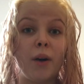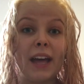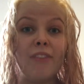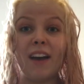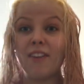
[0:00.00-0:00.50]

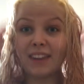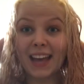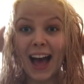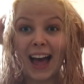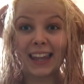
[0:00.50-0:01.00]
Okay, if I have
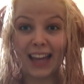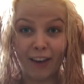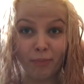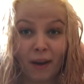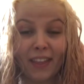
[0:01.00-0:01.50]
any hair
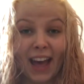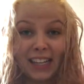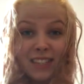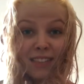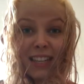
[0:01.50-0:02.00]
left by the
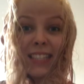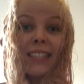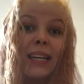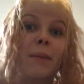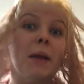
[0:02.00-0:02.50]
end of this, it's
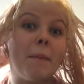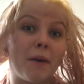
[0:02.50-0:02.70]
gonna be a